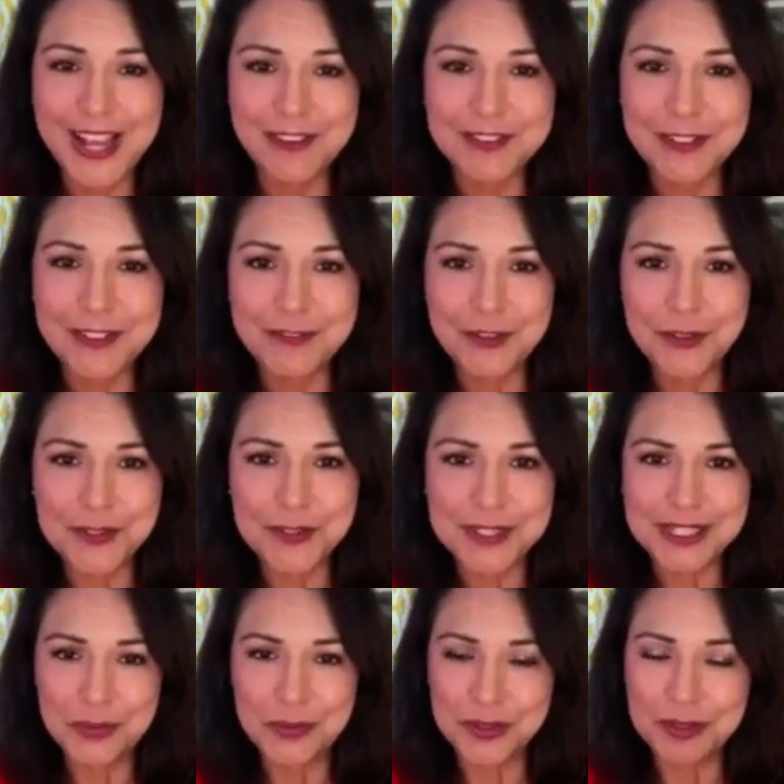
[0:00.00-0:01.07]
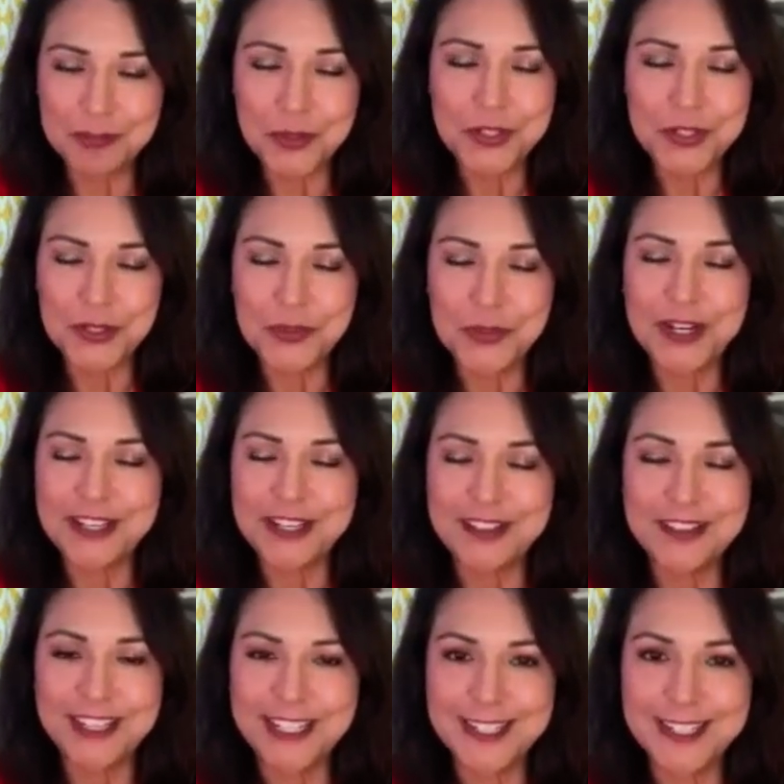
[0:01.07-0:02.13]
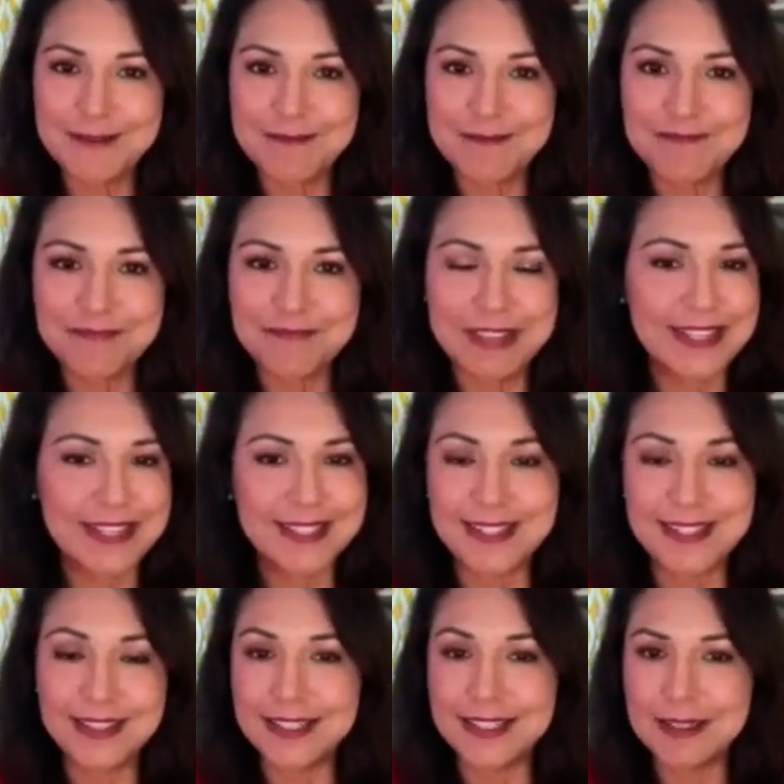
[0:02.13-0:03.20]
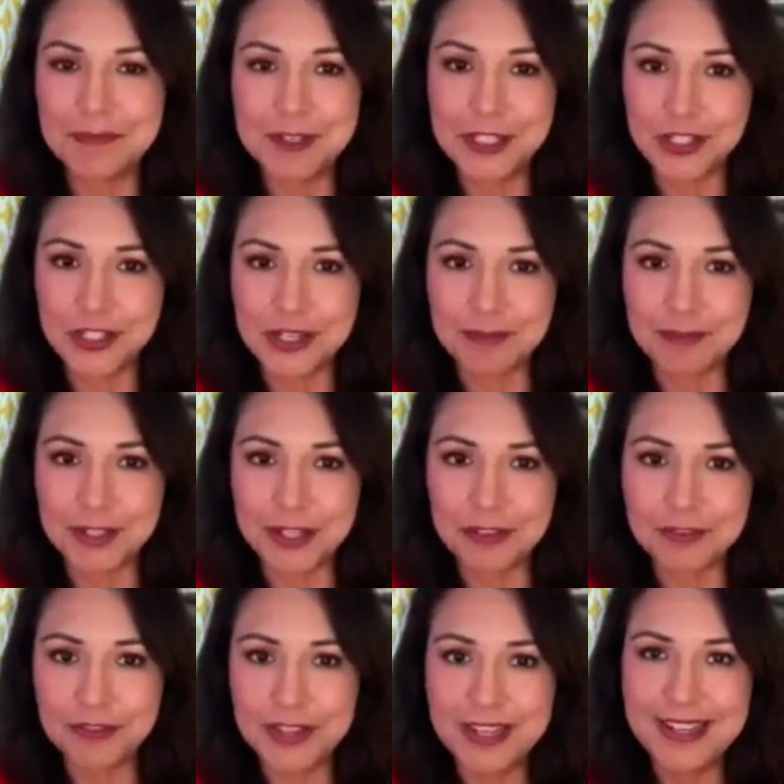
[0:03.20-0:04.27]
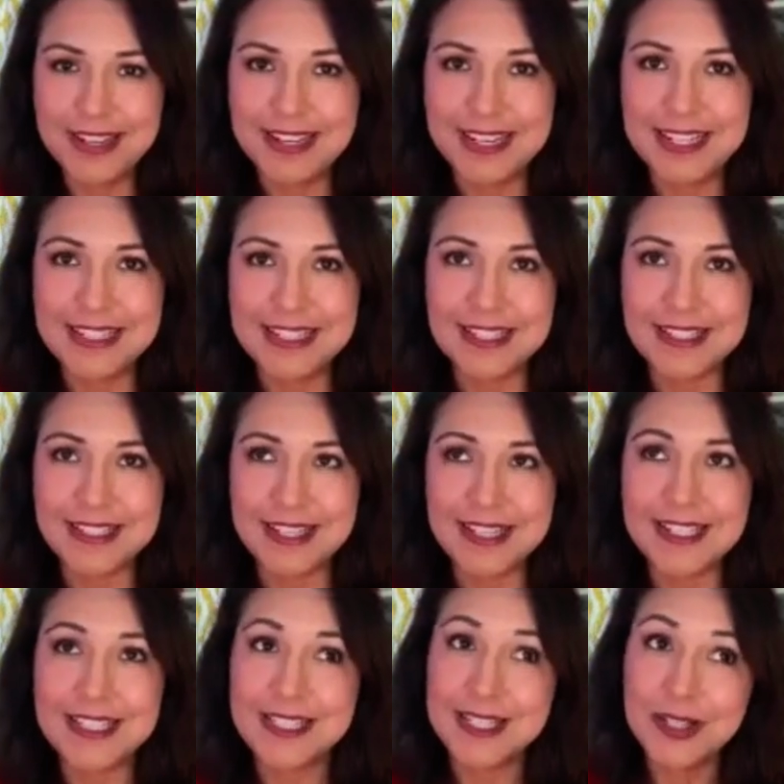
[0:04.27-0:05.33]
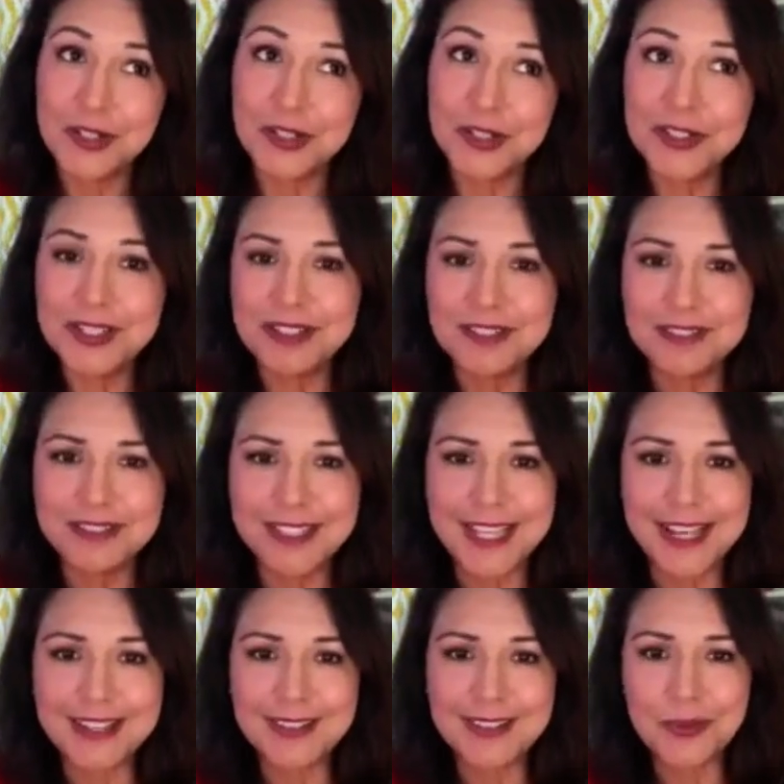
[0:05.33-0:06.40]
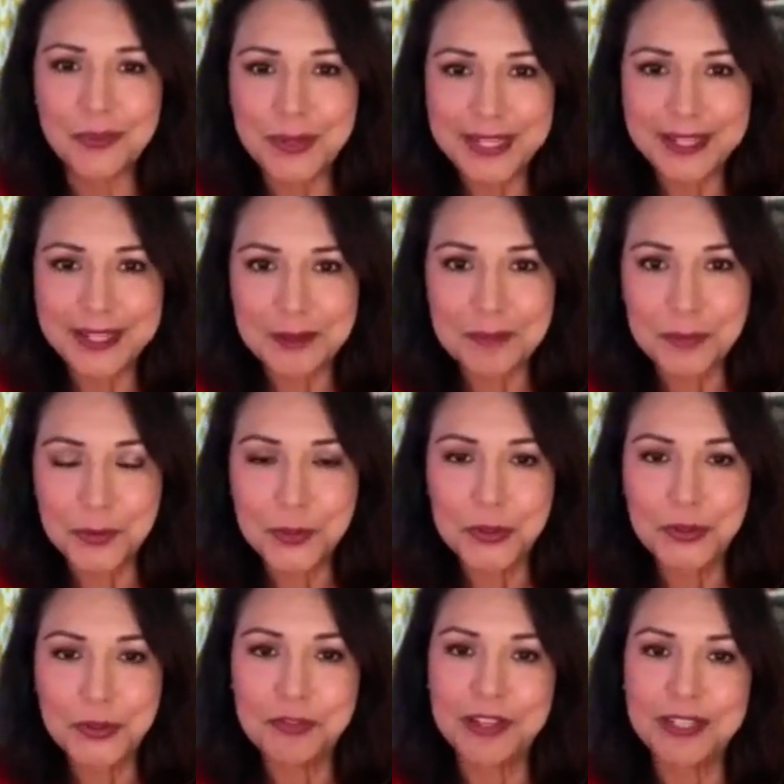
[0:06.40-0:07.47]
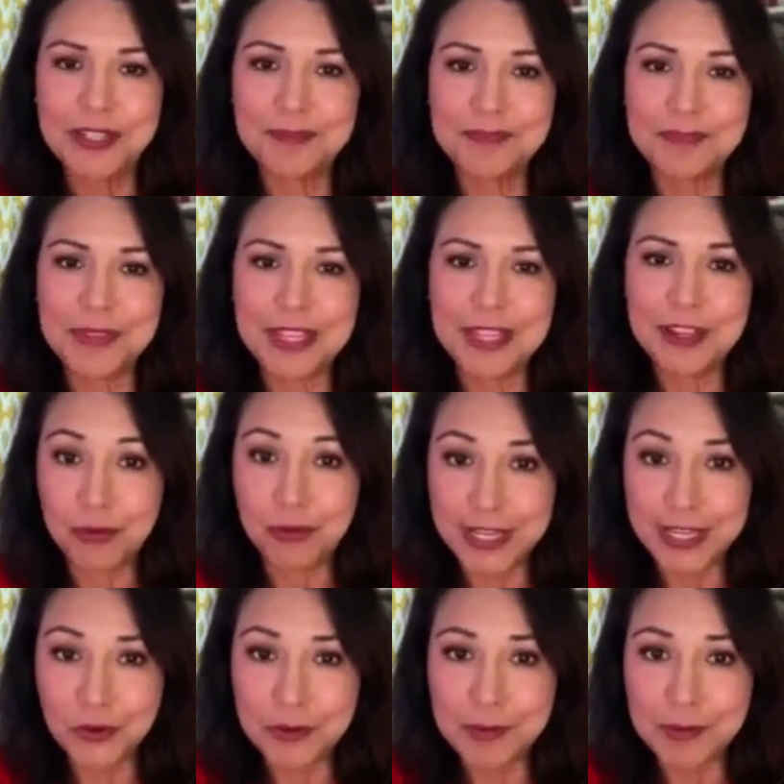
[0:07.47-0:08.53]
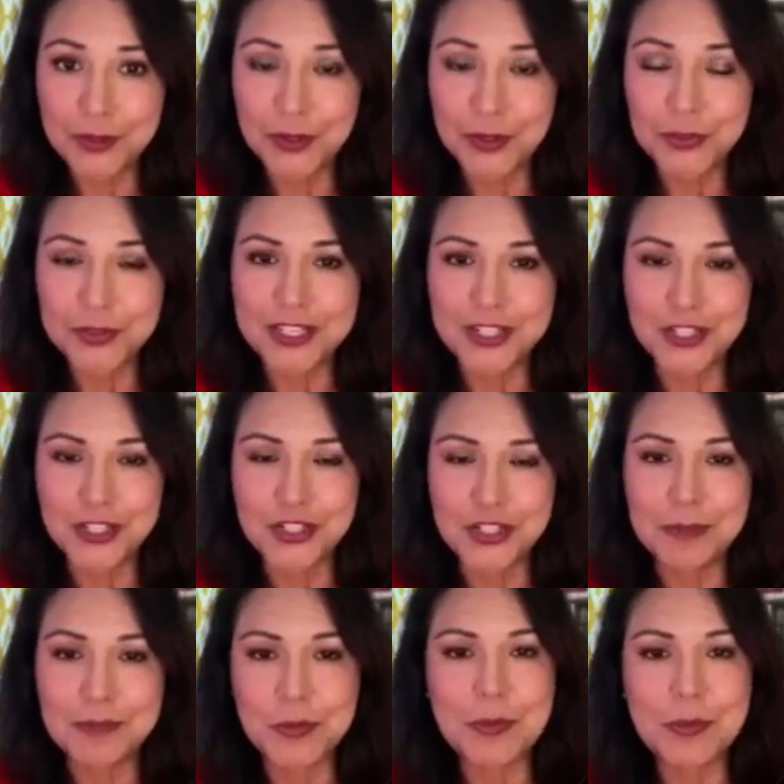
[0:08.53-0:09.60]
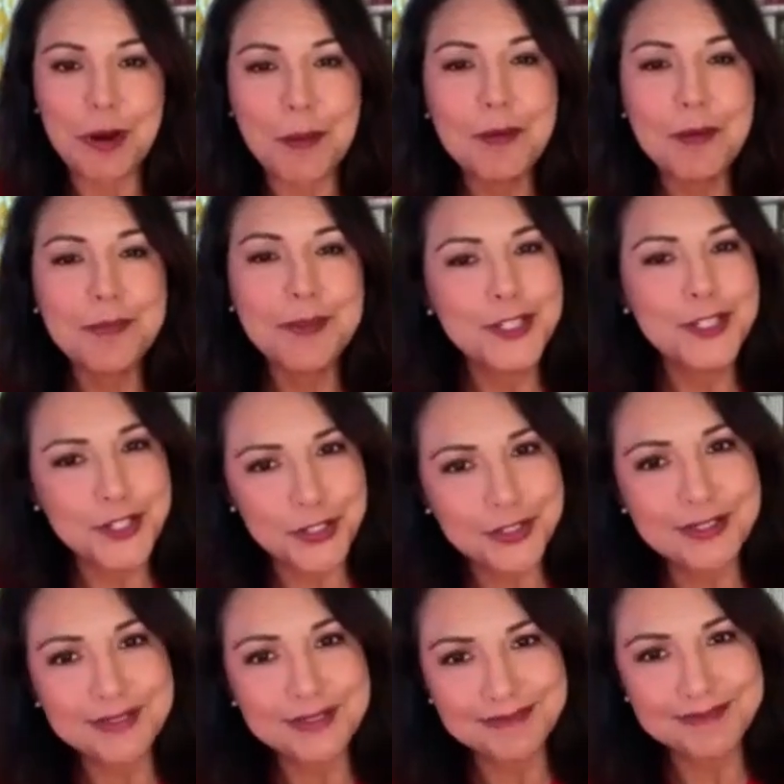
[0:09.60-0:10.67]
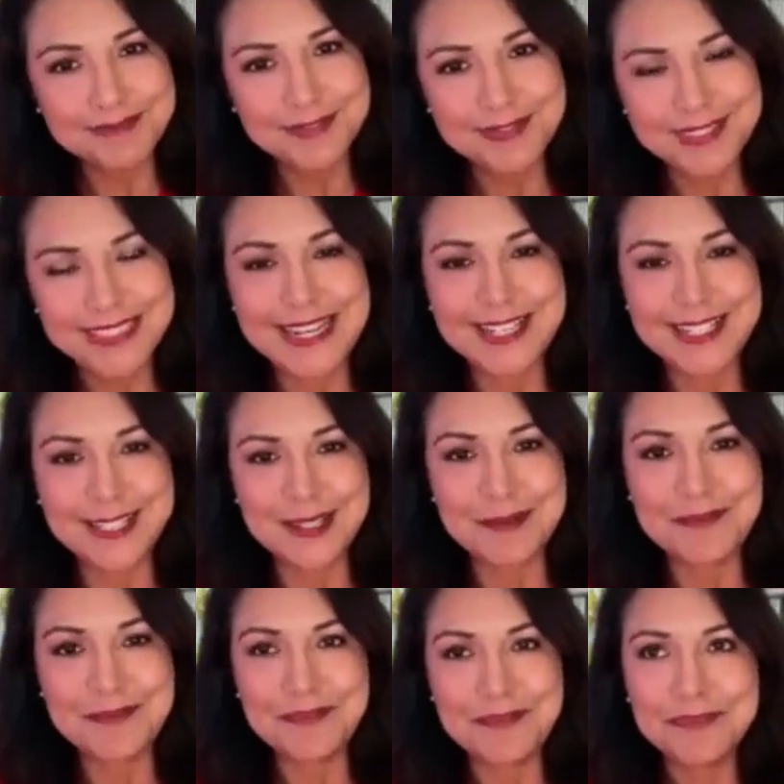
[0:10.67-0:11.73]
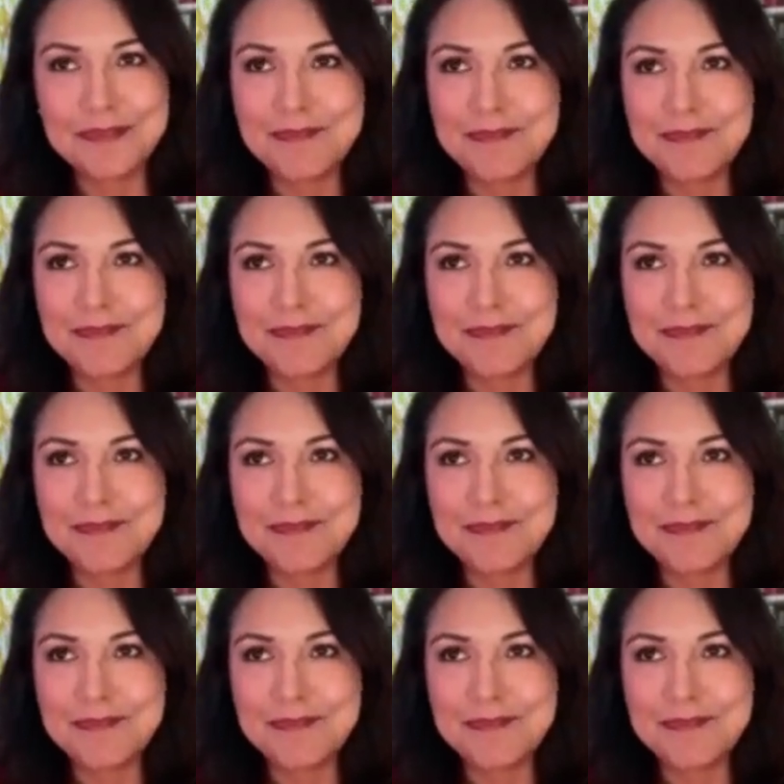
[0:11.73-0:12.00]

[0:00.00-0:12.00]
have difficulty with emotional regulation. It's nothing to be ashamed of. It's a skill that we can improve. And if we care about our relationships, we probably should take some